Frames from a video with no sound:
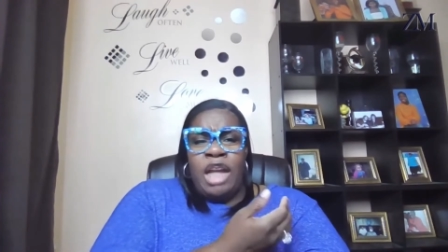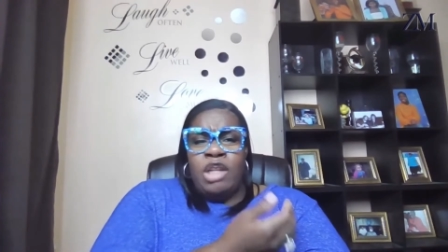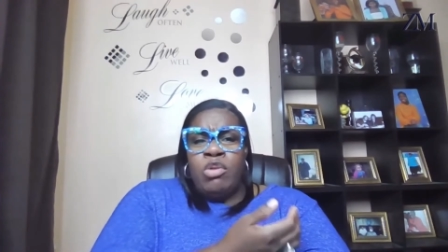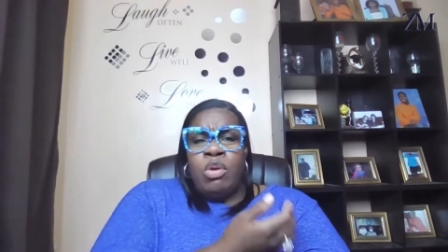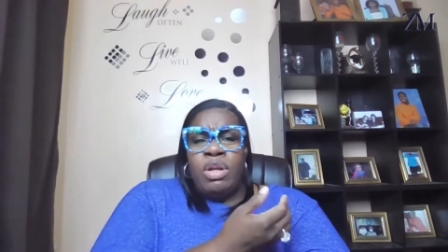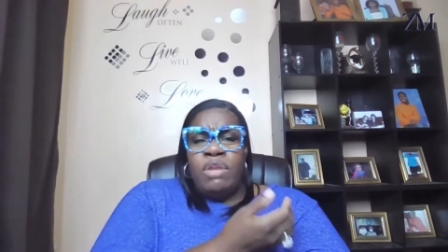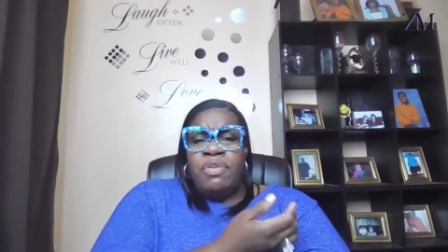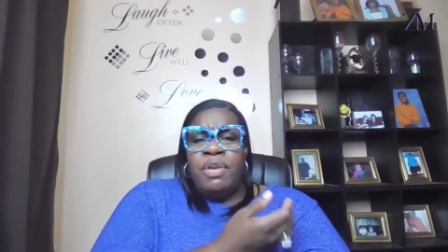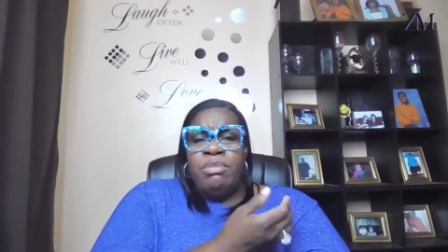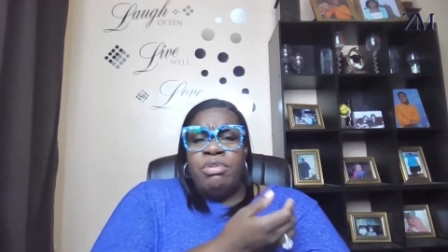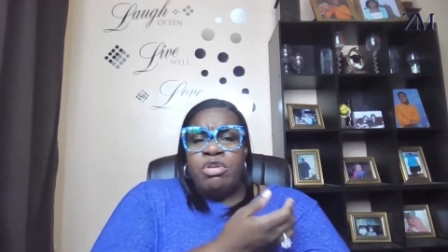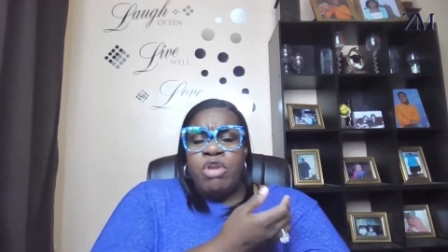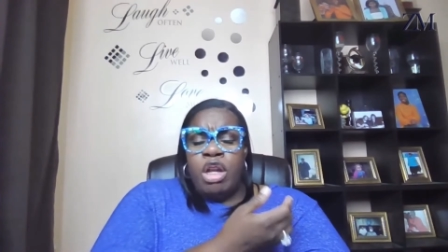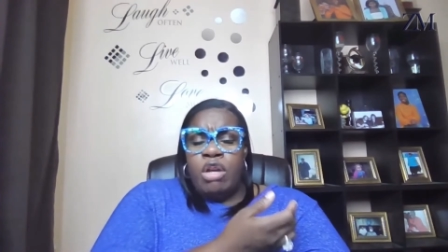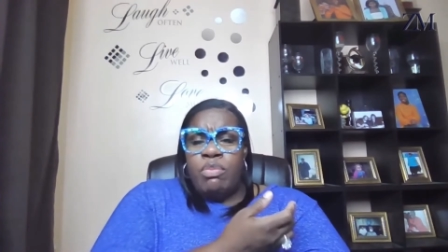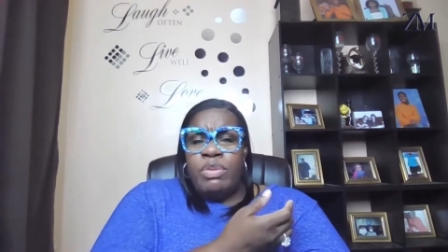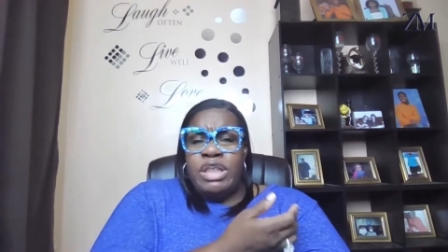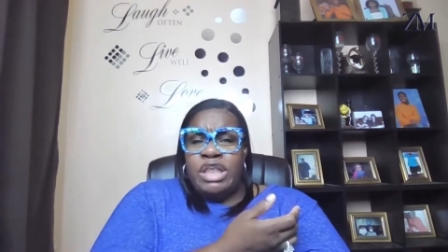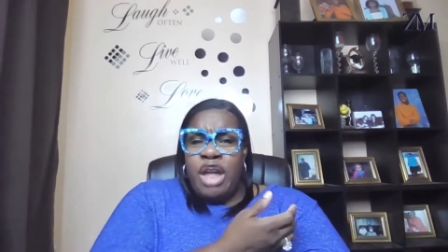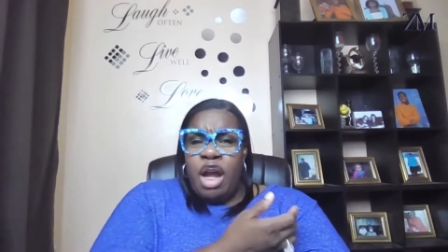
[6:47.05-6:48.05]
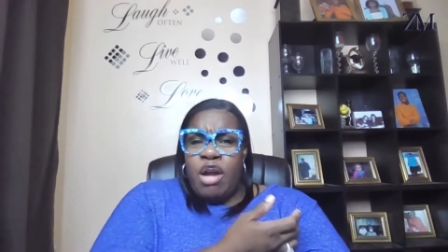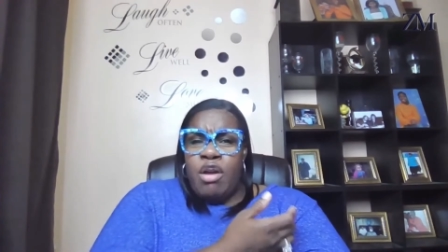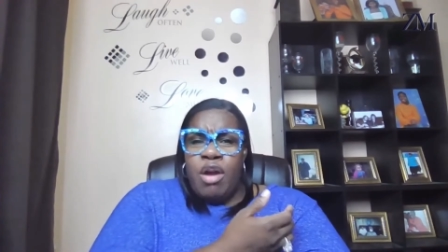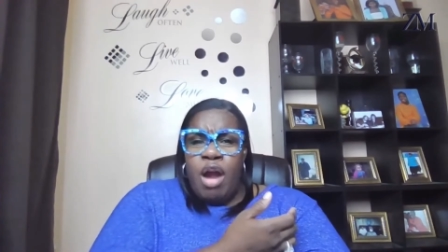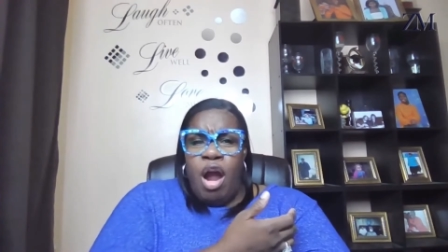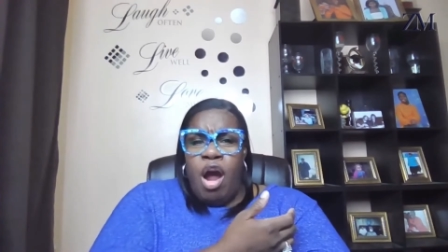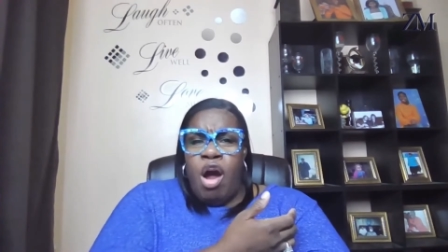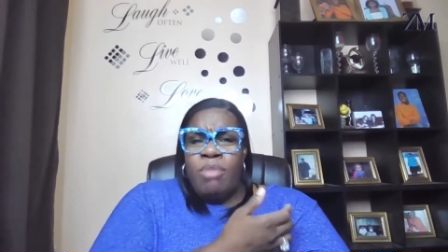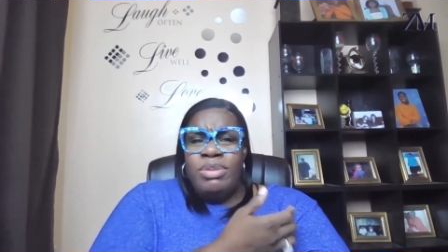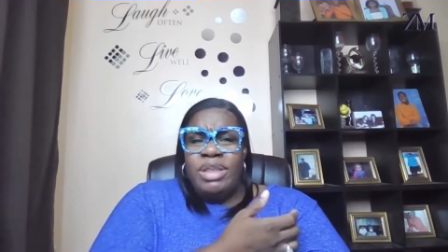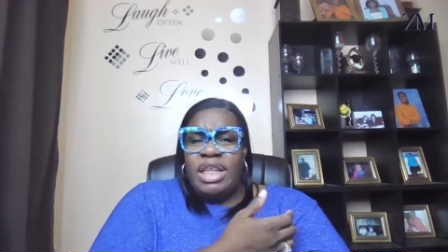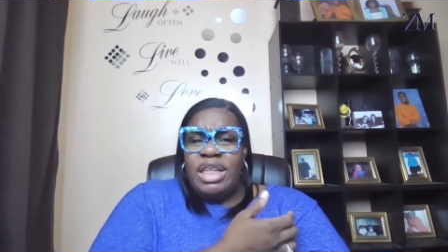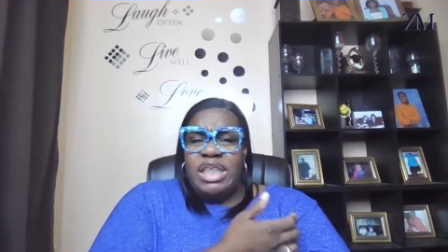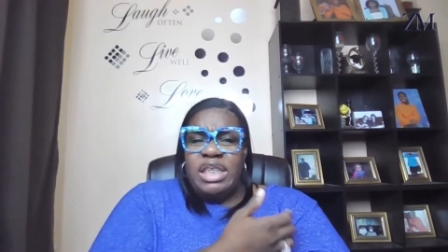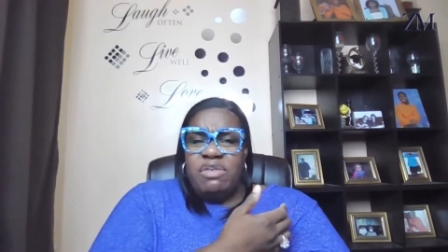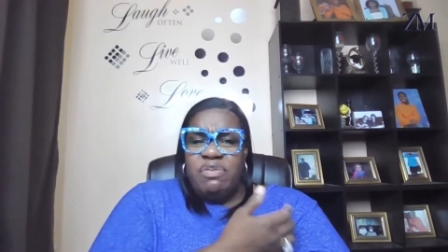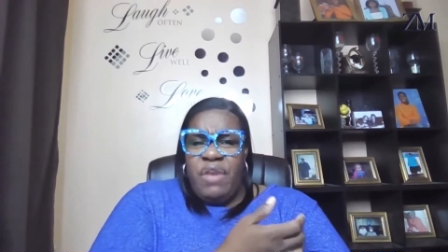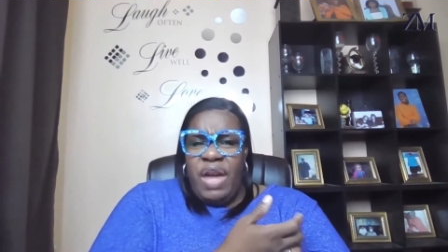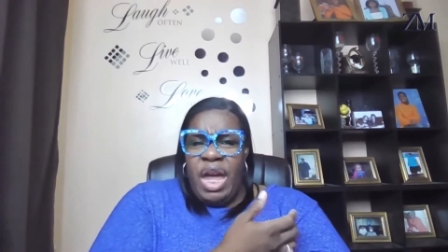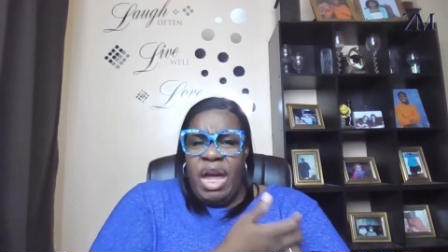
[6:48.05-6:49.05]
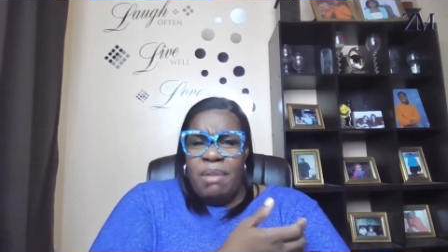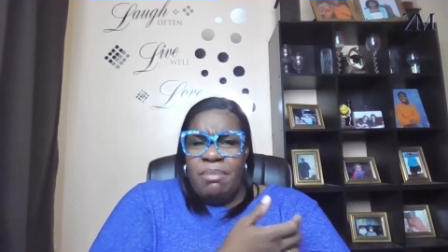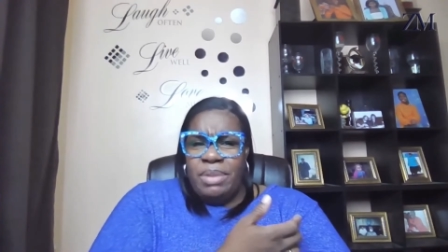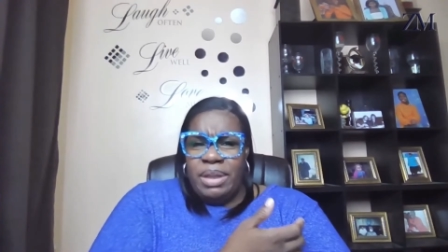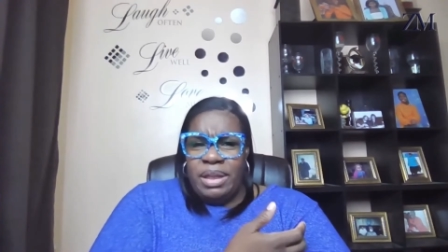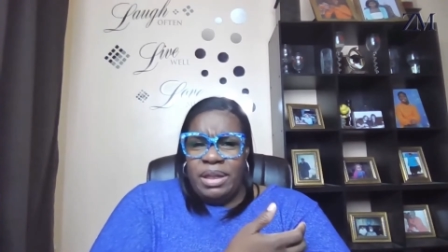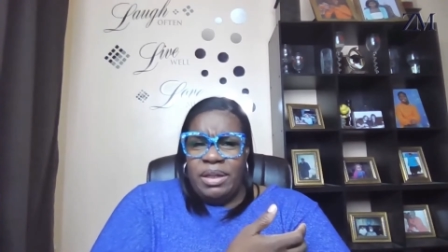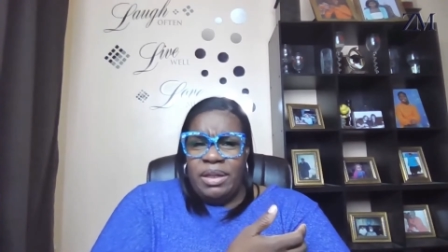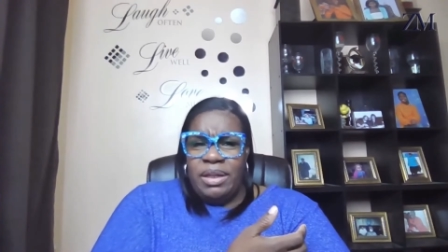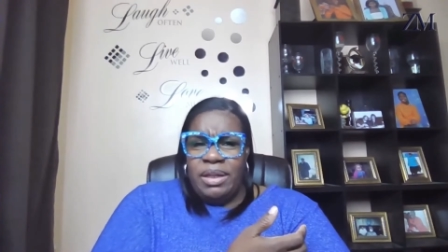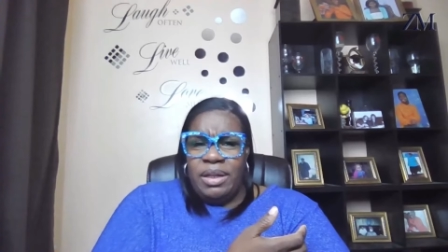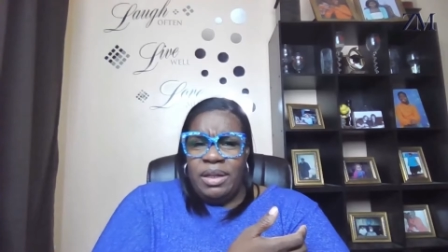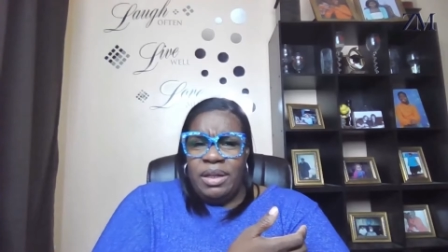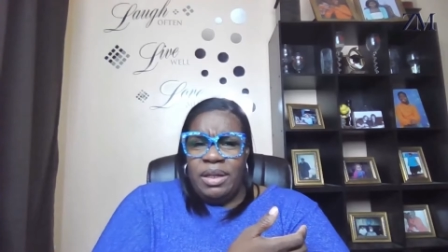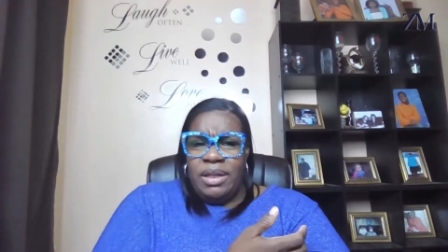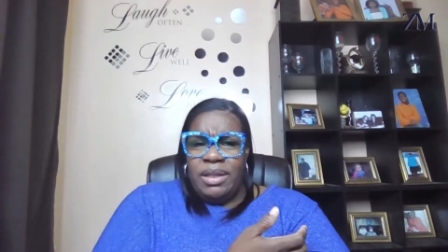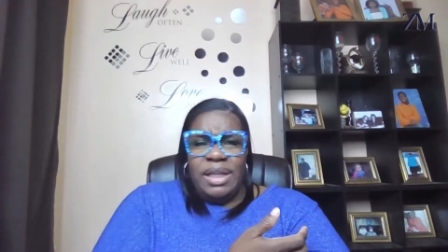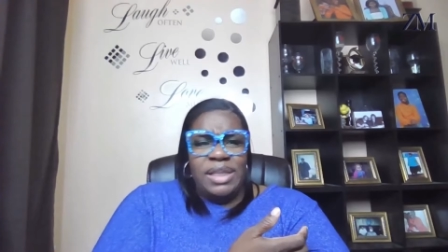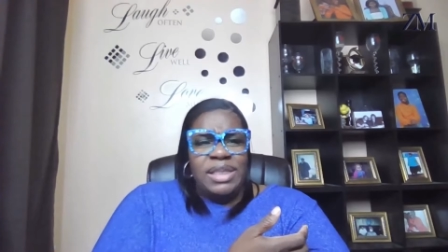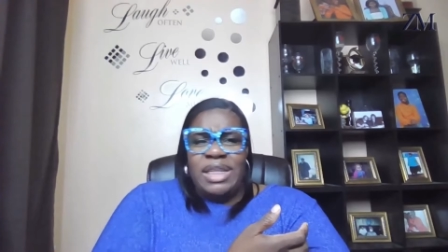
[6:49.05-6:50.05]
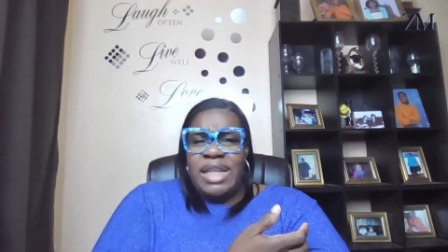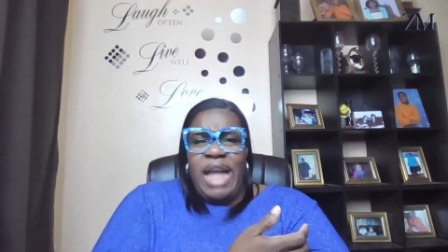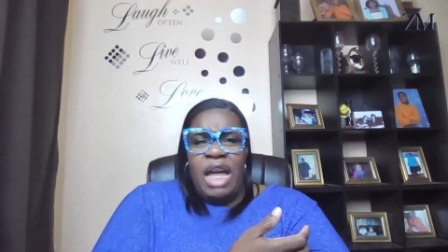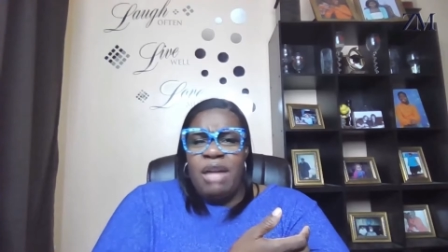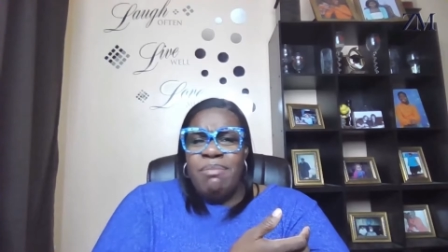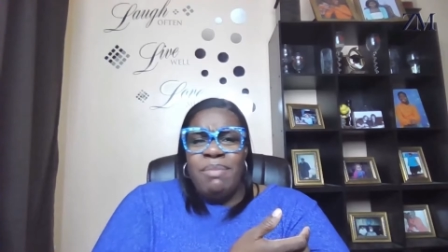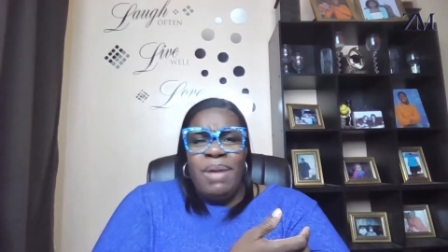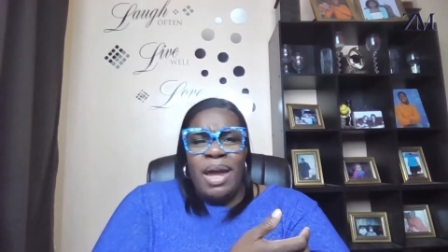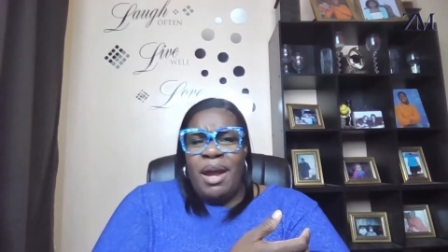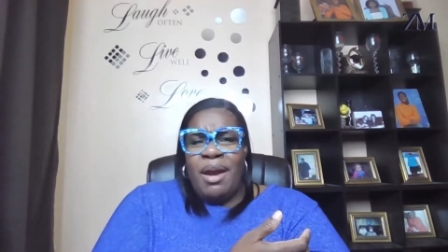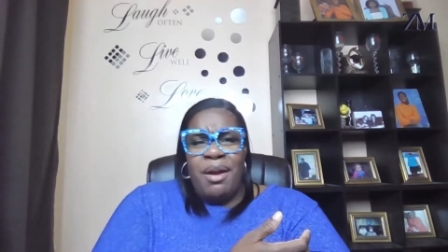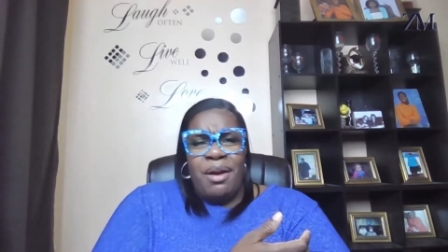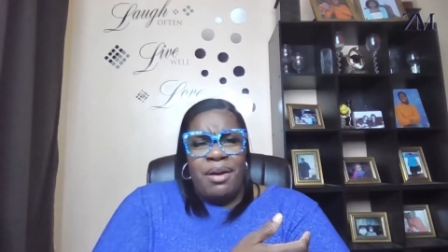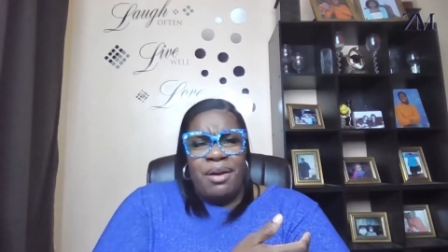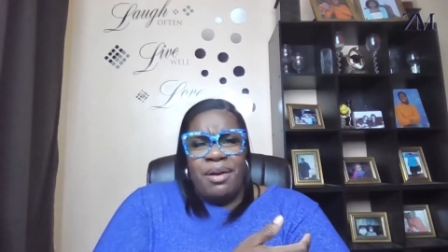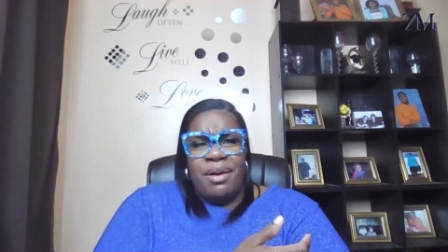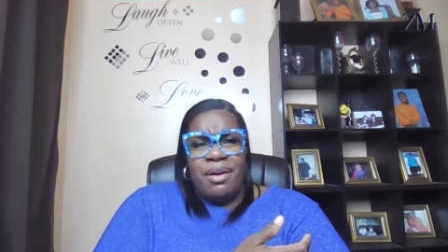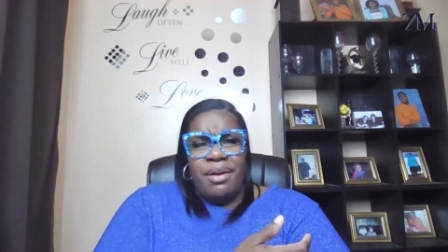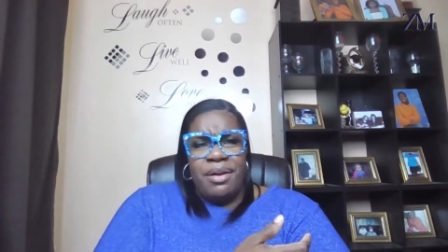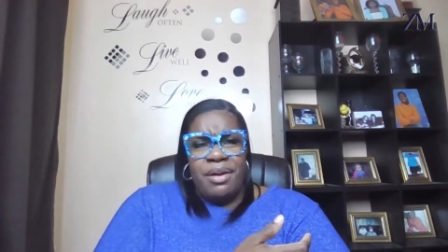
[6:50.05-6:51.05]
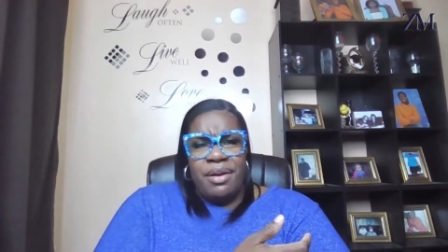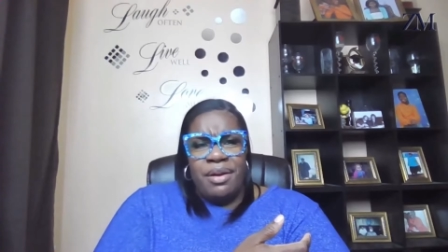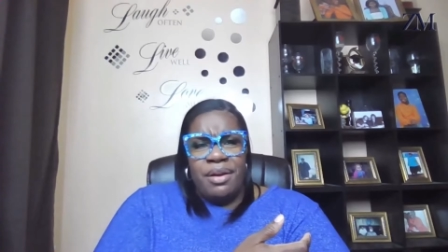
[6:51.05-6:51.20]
not knowing if he was going to return home to his family. That's a nightmare.